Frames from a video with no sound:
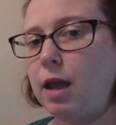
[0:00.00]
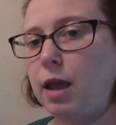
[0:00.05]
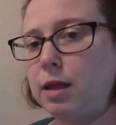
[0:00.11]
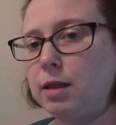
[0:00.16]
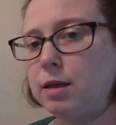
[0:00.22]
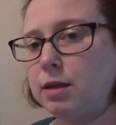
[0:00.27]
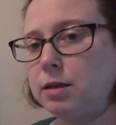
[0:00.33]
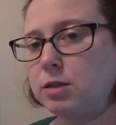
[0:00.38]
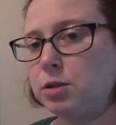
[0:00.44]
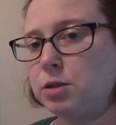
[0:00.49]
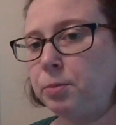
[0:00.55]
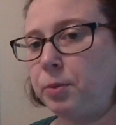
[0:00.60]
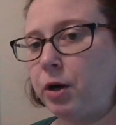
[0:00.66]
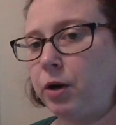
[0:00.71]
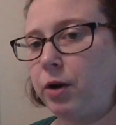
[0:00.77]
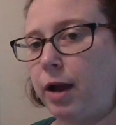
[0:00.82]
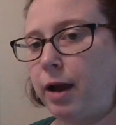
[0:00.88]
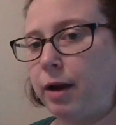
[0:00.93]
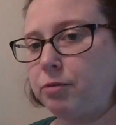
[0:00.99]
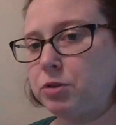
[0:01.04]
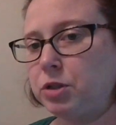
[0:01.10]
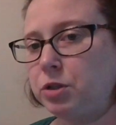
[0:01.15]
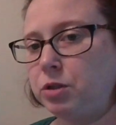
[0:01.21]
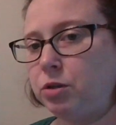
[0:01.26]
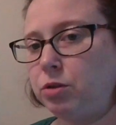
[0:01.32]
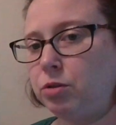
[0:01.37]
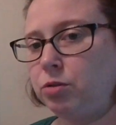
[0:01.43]
And then tomorrow
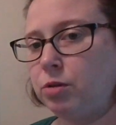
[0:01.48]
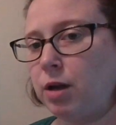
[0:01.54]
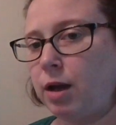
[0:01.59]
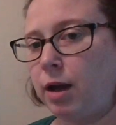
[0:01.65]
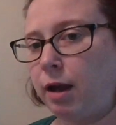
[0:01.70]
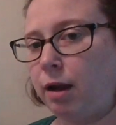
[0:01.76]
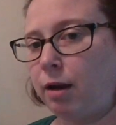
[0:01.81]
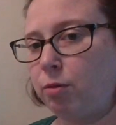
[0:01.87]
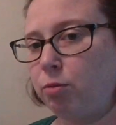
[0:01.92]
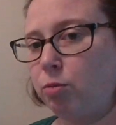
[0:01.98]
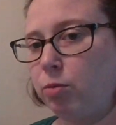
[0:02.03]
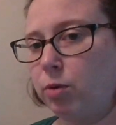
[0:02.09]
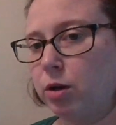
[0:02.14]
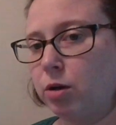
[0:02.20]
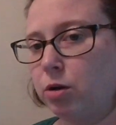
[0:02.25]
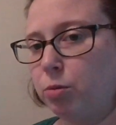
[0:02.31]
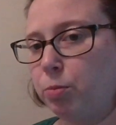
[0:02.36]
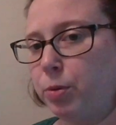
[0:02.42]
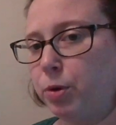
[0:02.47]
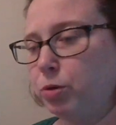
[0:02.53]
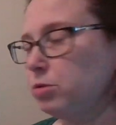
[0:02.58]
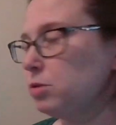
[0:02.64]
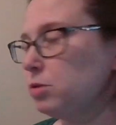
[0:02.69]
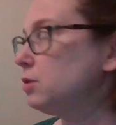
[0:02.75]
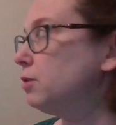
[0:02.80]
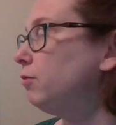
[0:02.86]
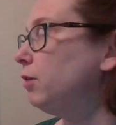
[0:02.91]
afternoon I will
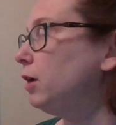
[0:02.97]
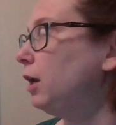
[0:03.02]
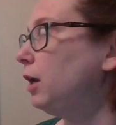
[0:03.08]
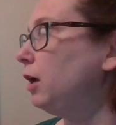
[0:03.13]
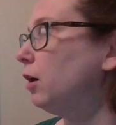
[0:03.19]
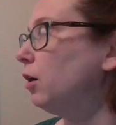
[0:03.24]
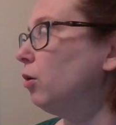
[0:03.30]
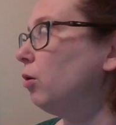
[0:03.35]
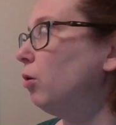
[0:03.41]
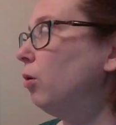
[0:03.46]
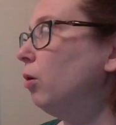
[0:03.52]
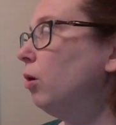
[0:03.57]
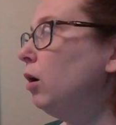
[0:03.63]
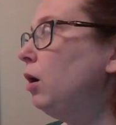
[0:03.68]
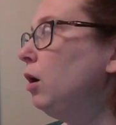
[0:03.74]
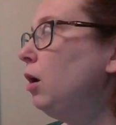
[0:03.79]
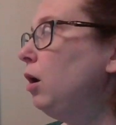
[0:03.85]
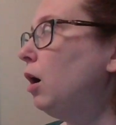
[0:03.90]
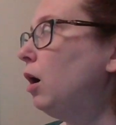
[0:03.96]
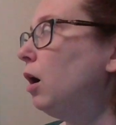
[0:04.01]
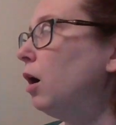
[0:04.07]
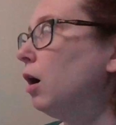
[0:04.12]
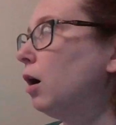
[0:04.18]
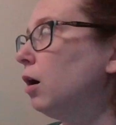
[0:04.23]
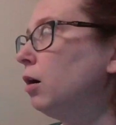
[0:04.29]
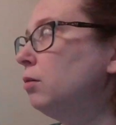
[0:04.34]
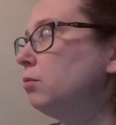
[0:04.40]
post a video
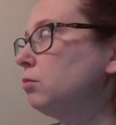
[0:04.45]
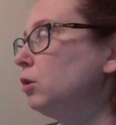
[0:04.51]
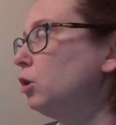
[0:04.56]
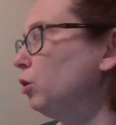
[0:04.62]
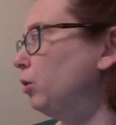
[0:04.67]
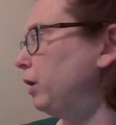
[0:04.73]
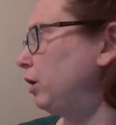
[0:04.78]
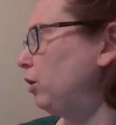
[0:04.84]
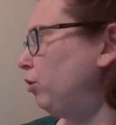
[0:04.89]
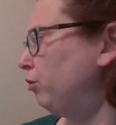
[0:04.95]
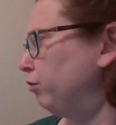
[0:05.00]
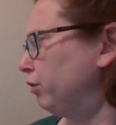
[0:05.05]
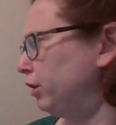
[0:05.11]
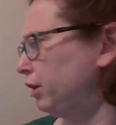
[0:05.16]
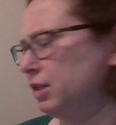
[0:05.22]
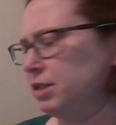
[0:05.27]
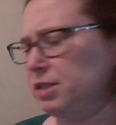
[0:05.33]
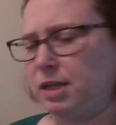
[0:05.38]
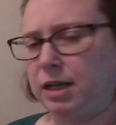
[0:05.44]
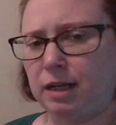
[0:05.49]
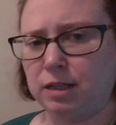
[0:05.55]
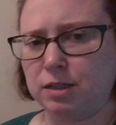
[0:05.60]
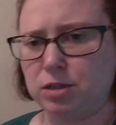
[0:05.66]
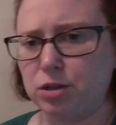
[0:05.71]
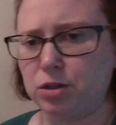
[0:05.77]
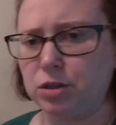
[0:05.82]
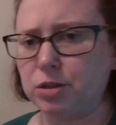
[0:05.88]
going over these
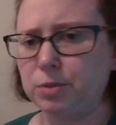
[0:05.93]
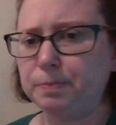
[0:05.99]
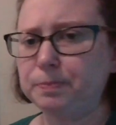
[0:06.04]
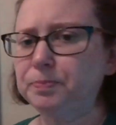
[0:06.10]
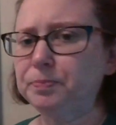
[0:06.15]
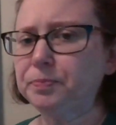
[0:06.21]
answers.